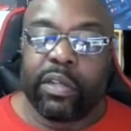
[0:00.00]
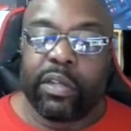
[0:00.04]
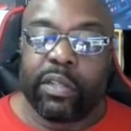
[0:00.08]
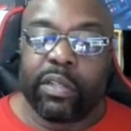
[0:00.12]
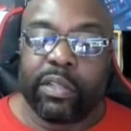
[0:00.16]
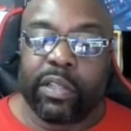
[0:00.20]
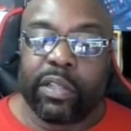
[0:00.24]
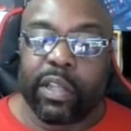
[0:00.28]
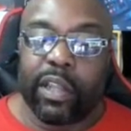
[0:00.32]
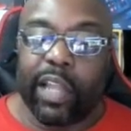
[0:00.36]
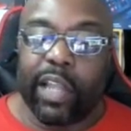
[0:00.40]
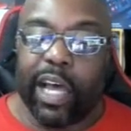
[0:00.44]

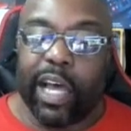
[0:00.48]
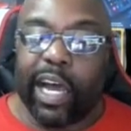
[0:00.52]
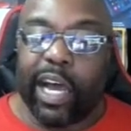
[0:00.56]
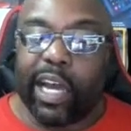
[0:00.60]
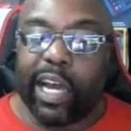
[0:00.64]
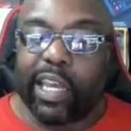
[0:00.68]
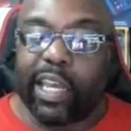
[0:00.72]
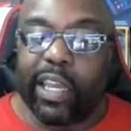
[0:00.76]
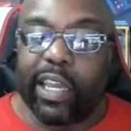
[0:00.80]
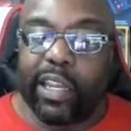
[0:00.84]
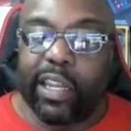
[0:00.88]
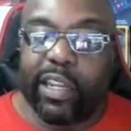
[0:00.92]

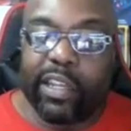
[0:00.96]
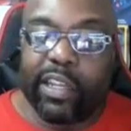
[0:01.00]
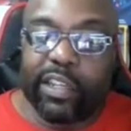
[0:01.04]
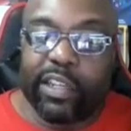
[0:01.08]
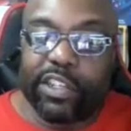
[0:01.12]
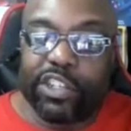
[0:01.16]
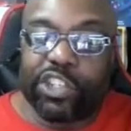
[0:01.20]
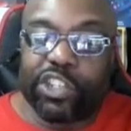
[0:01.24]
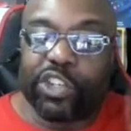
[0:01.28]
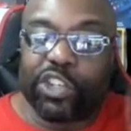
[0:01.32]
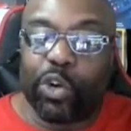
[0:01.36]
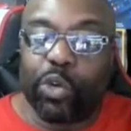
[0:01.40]
lock and the
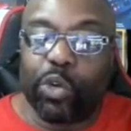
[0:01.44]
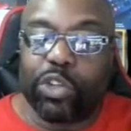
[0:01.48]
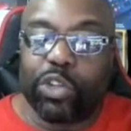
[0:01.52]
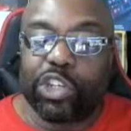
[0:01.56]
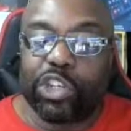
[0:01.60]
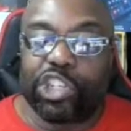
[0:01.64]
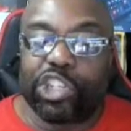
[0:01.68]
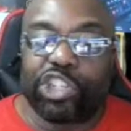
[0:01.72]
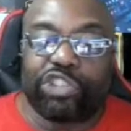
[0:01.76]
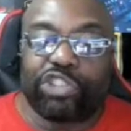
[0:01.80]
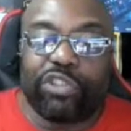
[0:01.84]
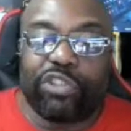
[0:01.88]
shoulder
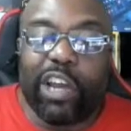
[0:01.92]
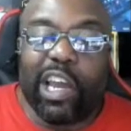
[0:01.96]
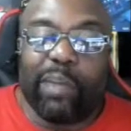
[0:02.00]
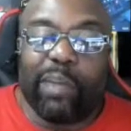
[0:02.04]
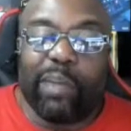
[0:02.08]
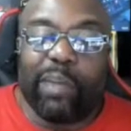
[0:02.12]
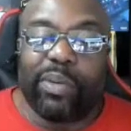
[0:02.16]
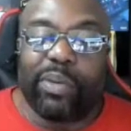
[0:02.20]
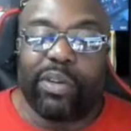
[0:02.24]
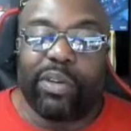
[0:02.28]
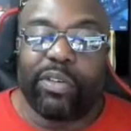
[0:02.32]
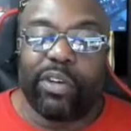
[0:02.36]

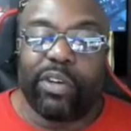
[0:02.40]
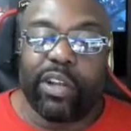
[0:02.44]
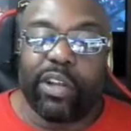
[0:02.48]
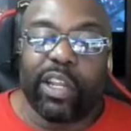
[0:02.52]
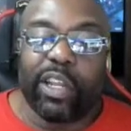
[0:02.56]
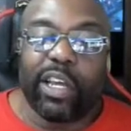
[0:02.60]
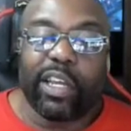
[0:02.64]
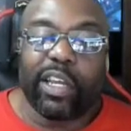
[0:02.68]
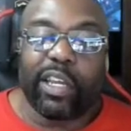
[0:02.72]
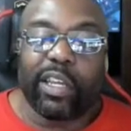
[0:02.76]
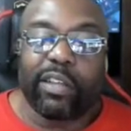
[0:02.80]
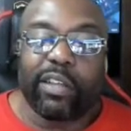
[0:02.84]
strap and all
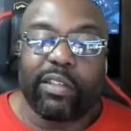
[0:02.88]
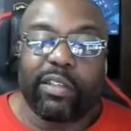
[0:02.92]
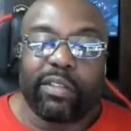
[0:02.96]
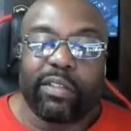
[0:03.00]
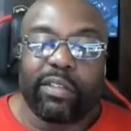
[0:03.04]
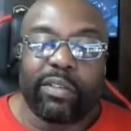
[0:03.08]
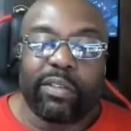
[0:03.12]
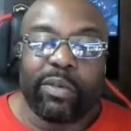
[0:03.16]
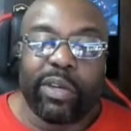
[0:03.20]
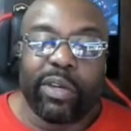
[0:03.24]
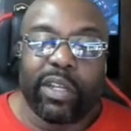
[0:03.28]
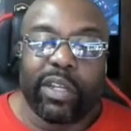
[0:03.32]
that
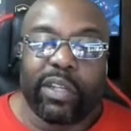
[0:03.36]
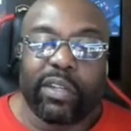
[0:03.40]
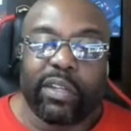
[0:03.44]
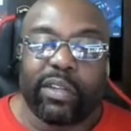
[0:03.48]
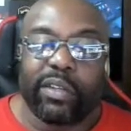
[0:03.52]
with it.